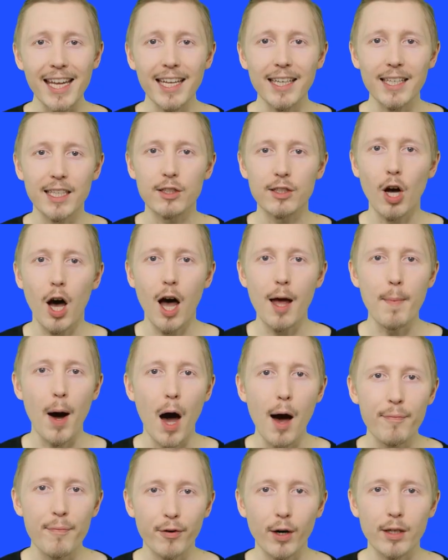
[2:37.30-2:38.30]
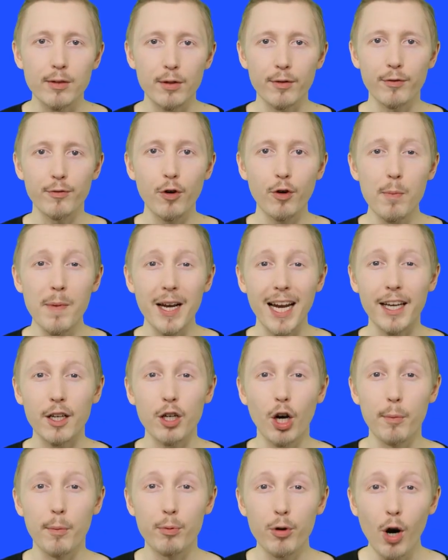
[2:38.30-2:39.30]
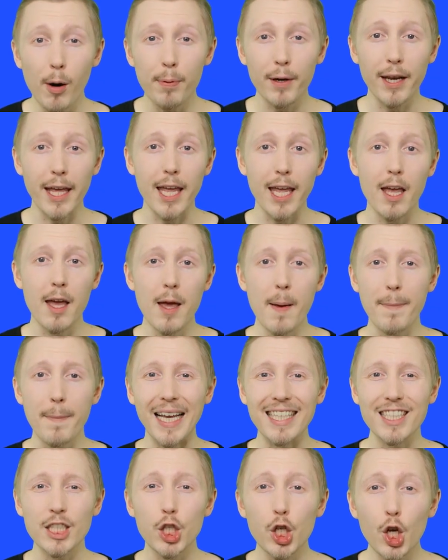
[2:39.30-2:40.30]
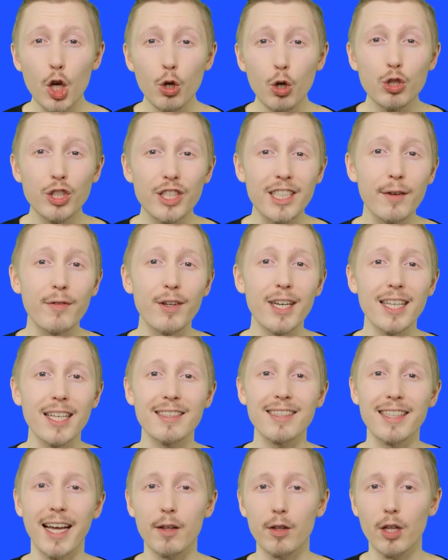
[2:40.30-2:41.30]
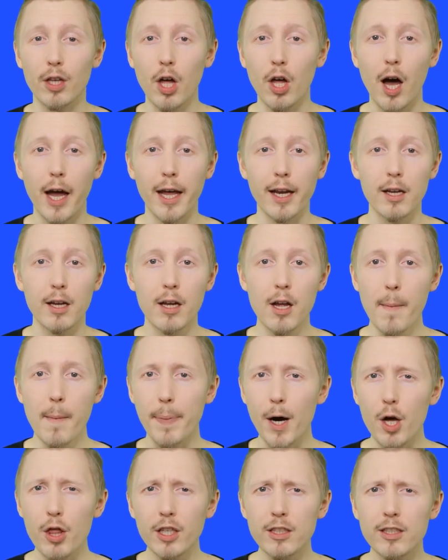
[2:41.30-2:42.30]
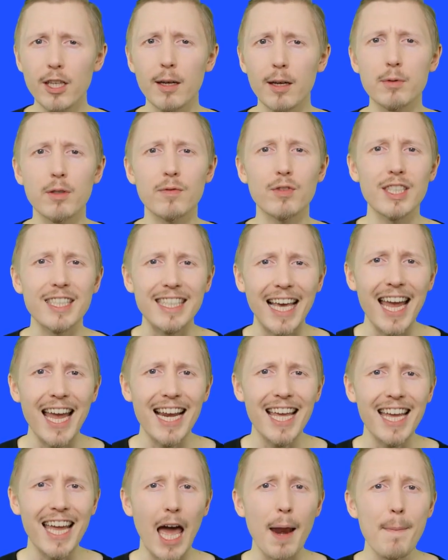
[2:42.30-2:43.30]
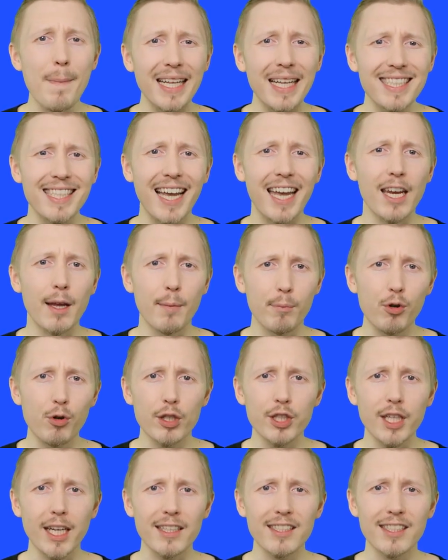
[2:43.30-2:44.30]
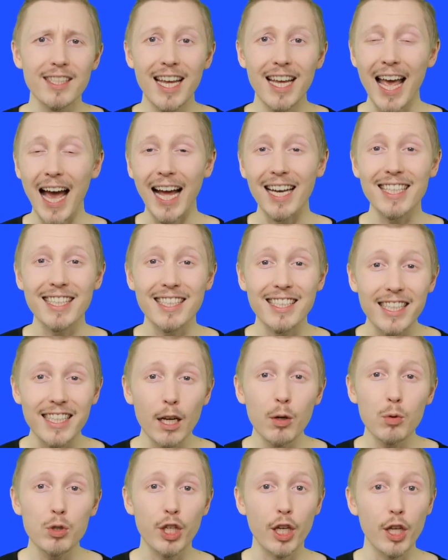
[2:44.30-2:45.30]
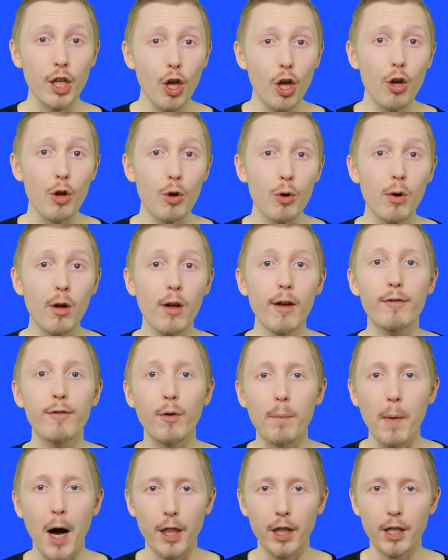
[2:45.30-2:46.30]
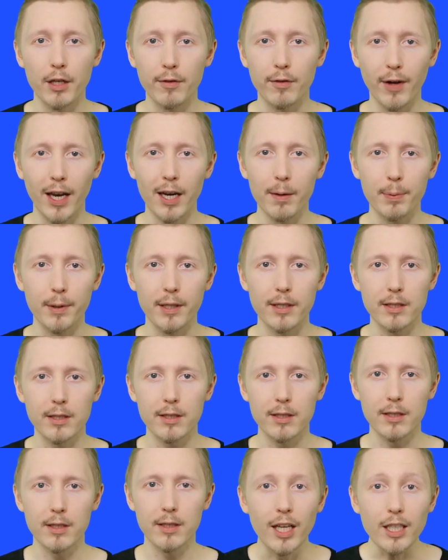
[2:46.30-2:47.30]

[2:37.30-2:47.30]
Taking the time upfront to formulate code properly pays huge dividends down the line, both in terms of scaling and maintaining projects and distinguishing you from other developers.